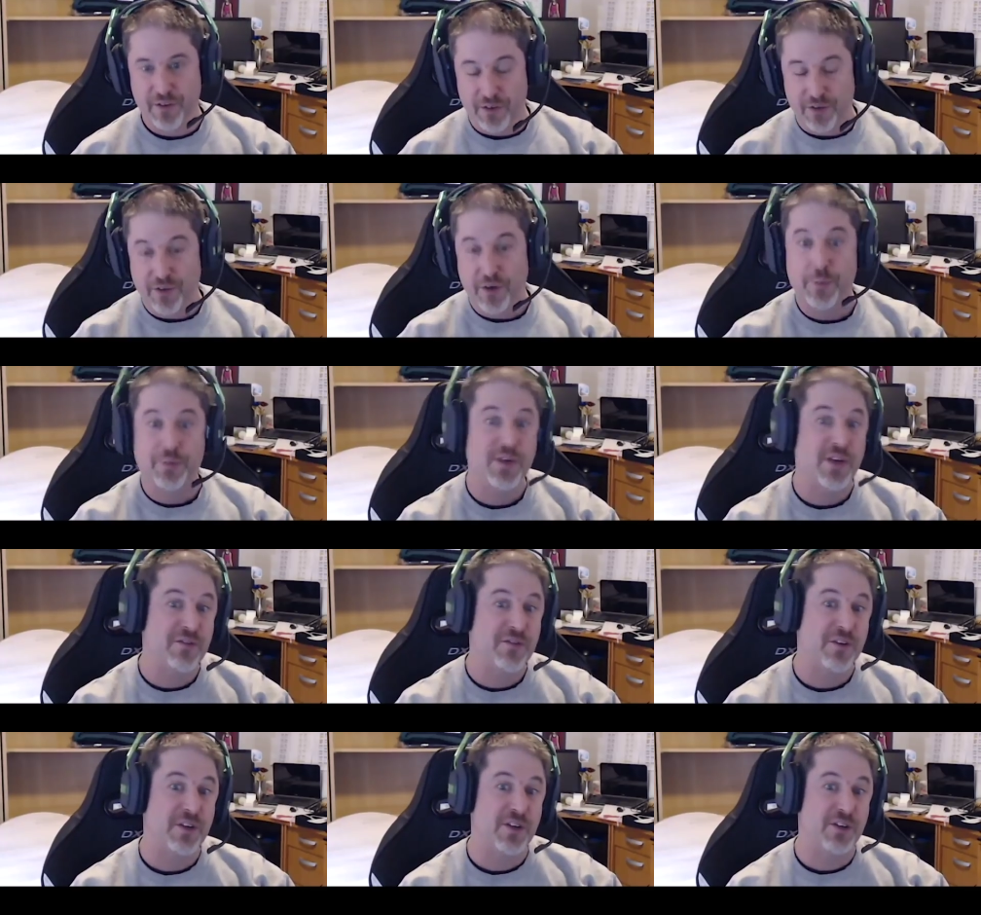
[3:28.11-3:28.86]
because GURPS
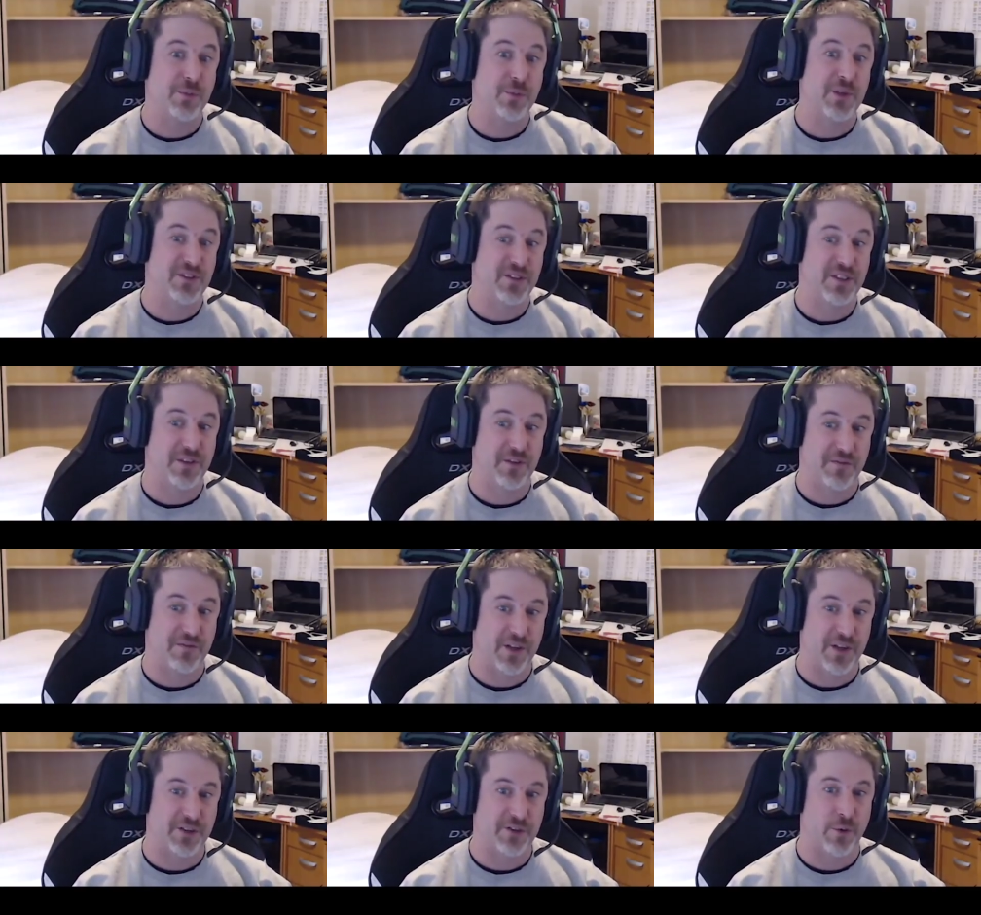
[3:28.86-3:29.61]
has an explicit
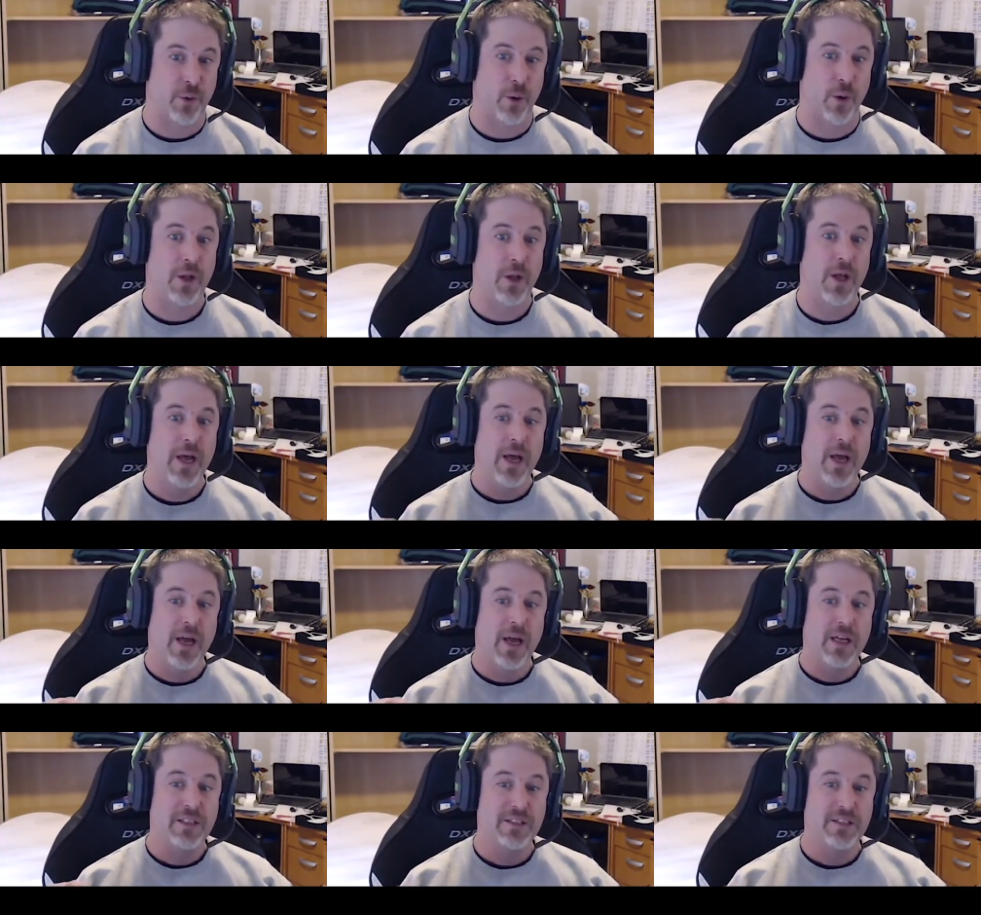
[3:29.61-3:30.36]
defense role.
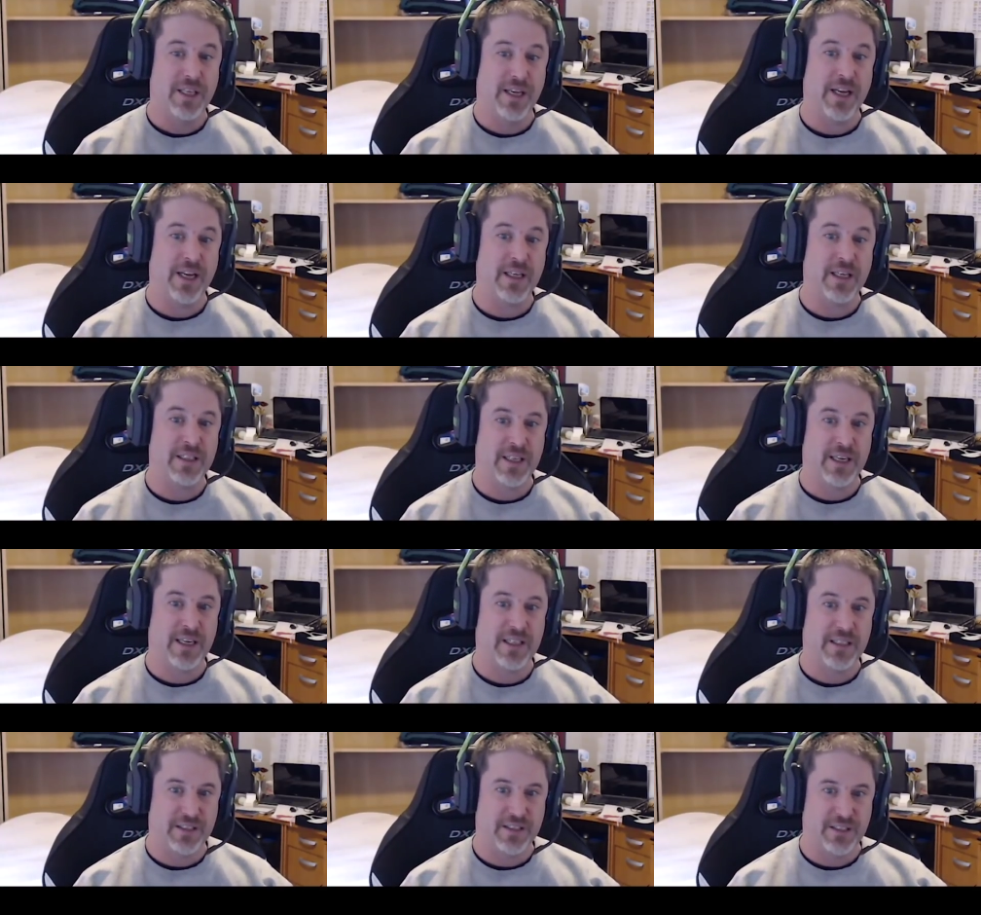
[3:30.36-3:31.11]
D and
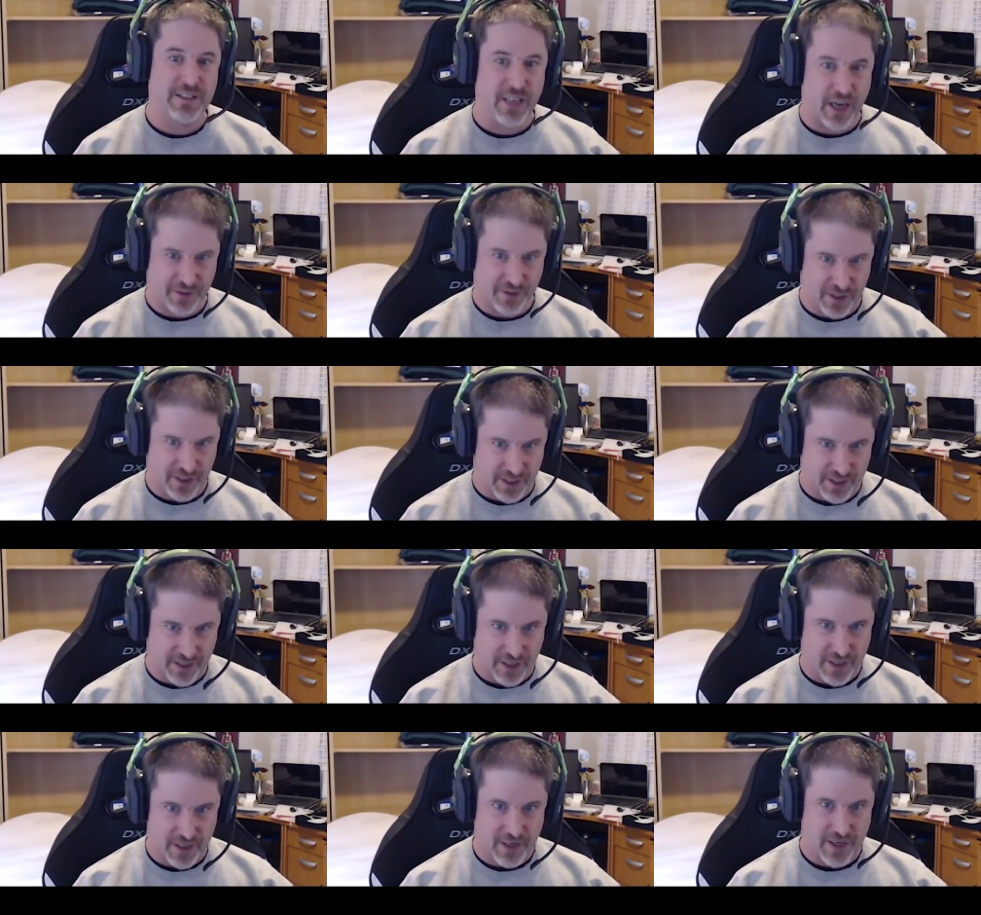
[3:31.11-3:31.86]
D
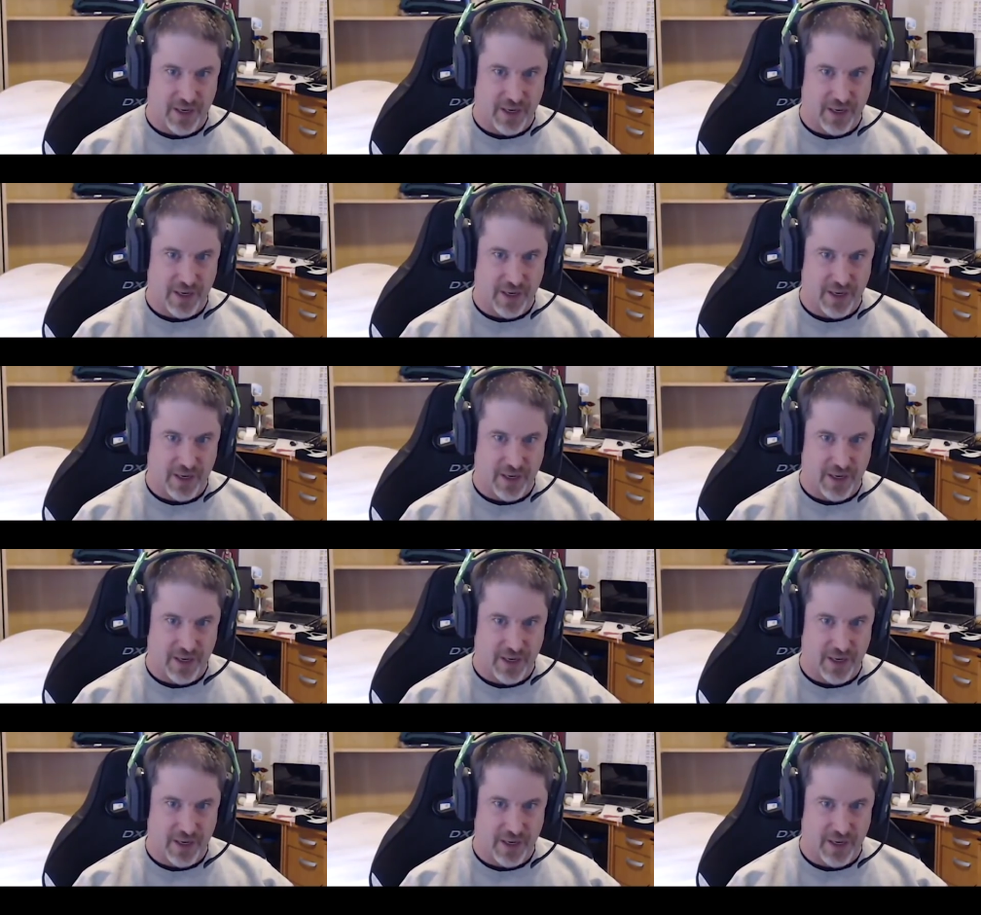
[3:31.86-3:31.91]
doesn't.